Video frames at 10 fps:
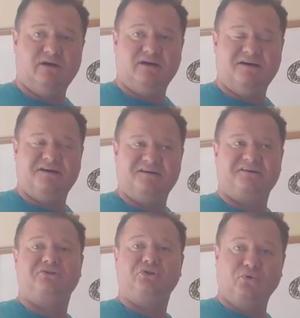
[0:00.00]

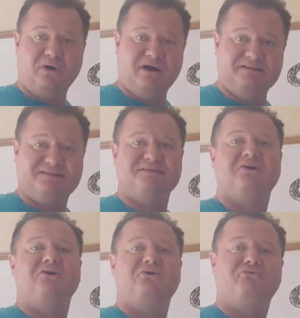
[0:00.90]
gluons,
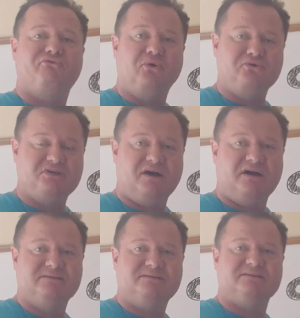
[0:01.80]

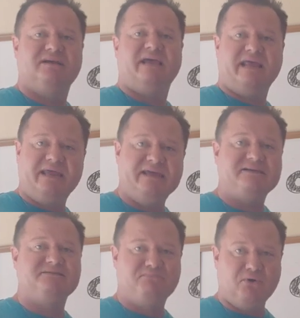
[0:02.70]
photons, and
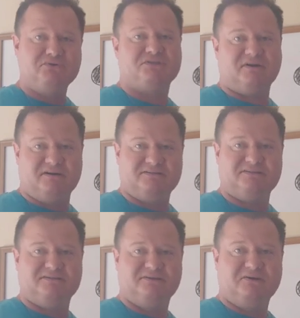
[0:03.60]
Higgs bosons.